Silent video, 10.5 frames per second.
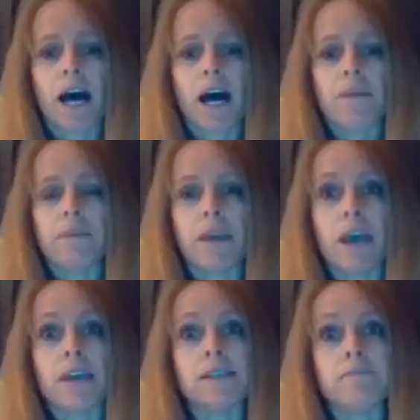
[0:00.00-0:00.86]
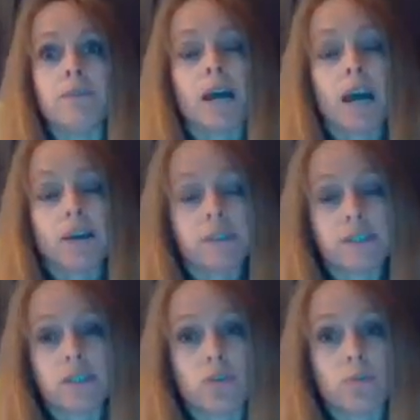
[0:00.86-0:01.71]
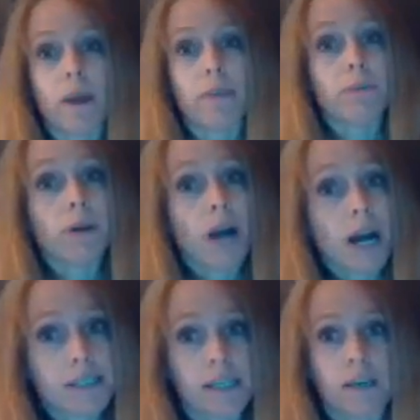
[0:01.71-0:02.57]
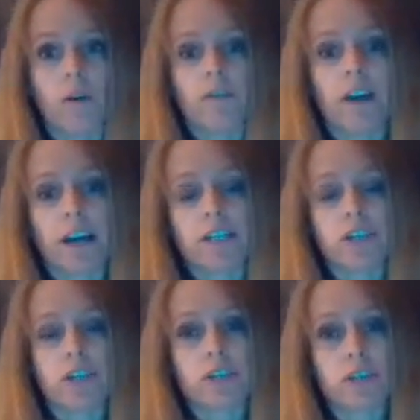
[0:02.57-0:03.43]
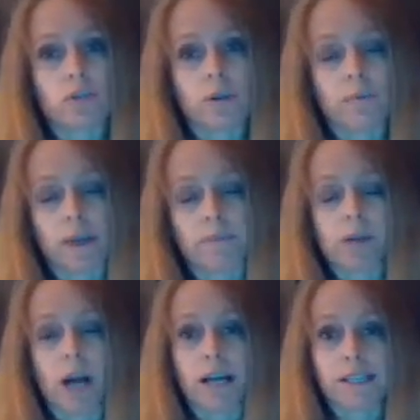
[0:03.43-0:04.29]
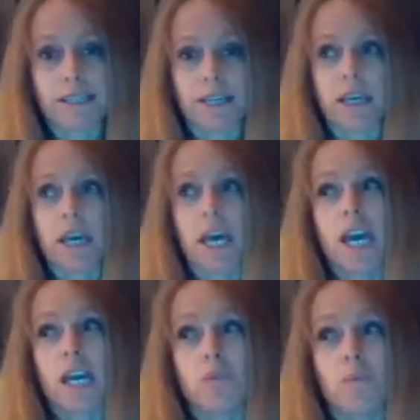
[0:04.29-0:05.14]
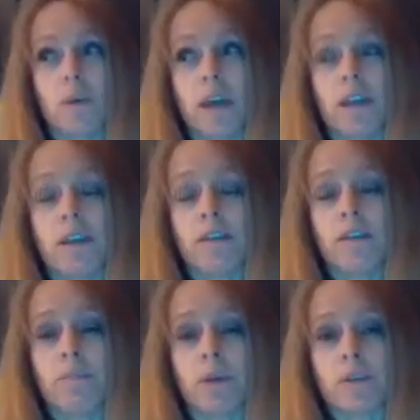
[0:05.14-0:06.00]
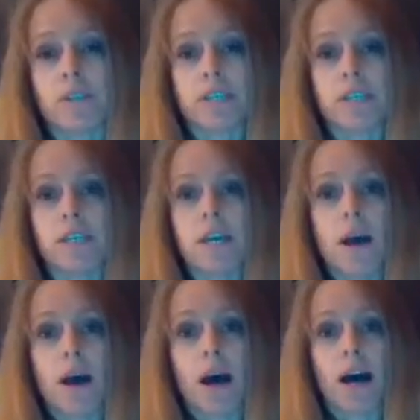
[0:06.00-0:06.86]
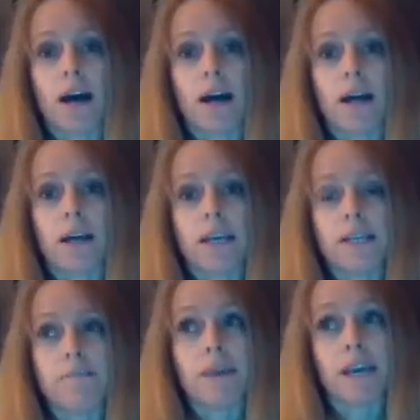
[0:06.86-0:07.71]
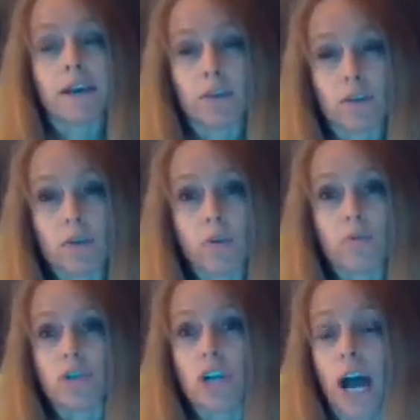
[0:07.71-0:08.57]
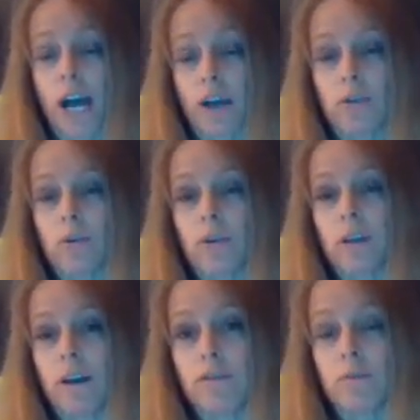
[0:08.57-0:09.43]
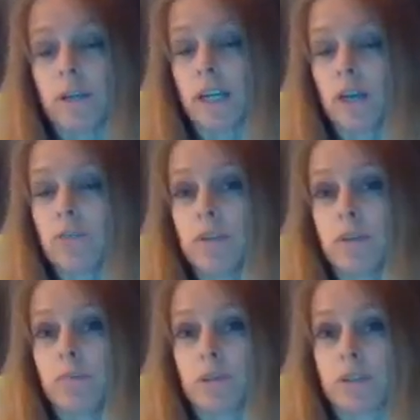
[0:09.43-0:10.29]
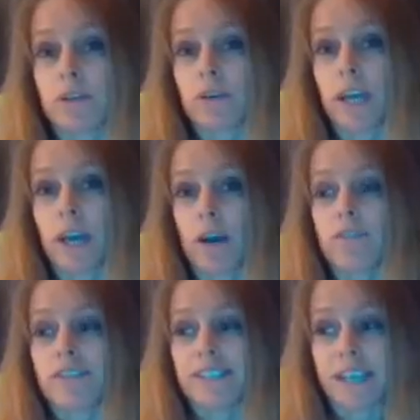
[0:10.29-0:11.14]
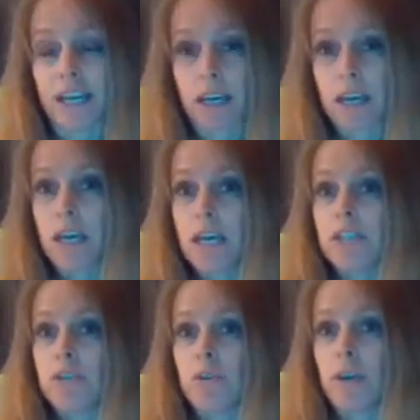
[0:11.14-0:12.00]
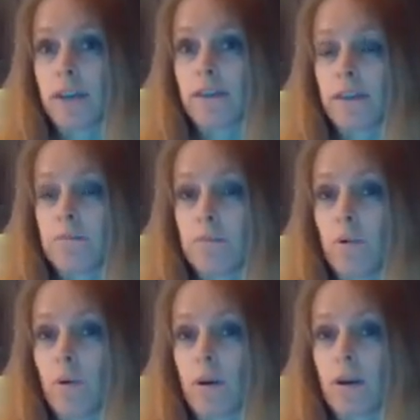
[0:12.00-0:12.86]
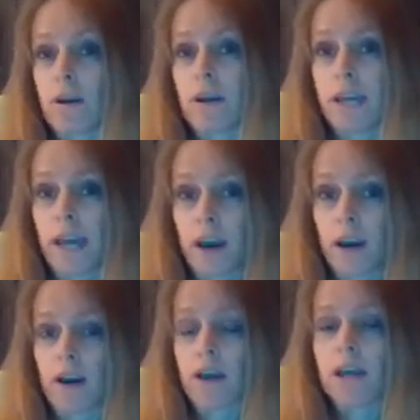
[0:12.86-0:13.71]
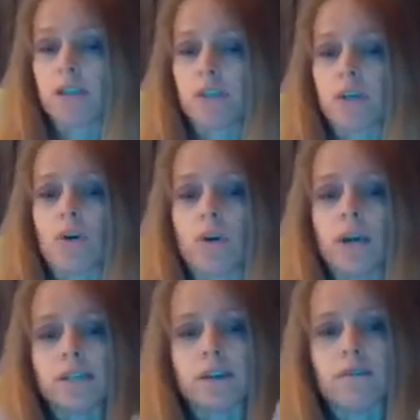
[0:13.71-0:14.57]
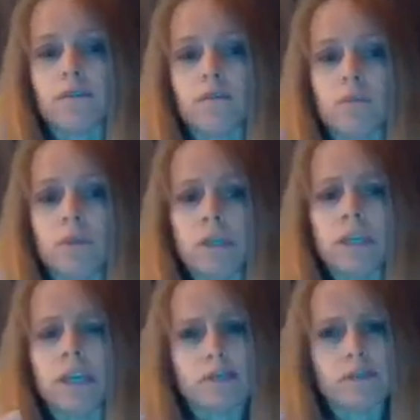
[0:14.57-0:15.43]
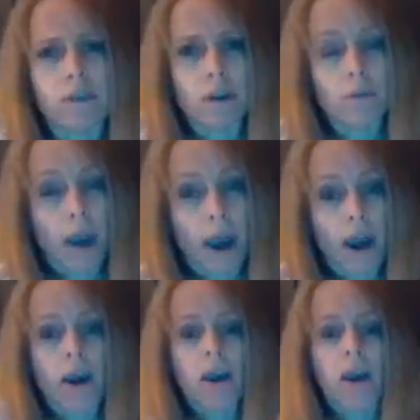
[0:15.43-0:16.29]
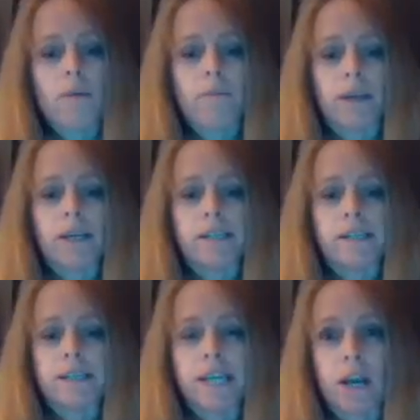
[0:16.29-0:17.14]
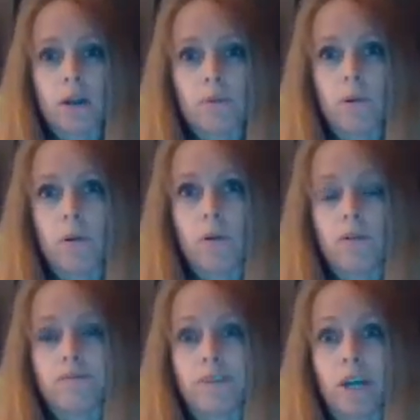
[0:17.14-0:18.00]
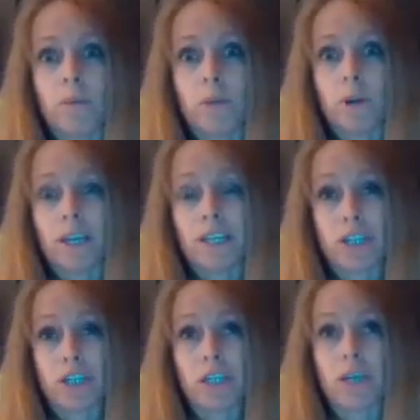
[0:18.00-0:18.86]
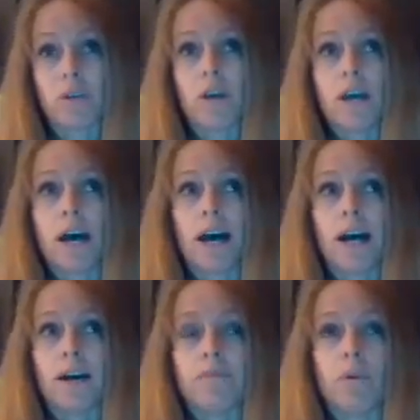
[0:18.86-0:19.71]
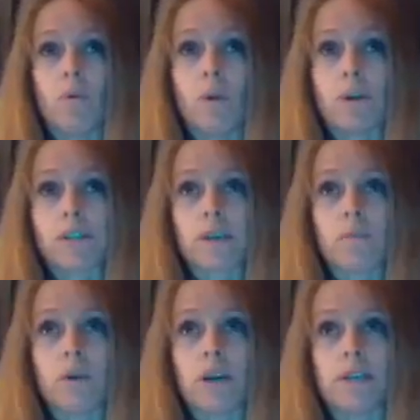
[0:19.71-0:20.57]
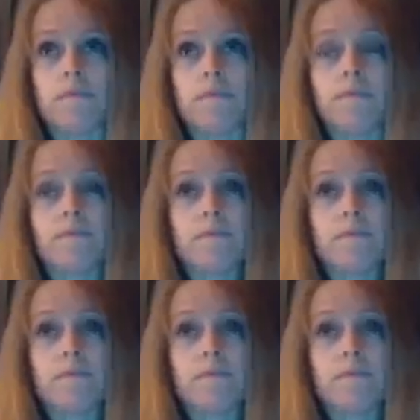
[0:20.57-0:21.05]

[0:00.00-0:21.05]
And Munchausen syndrome by proxy, or factitious disorder by proxy, is when the person is making their own child or a loved one, an elderly person they're in care of, sick to get them more care. So it's very rare, but it's a terrible, terrible condition where someone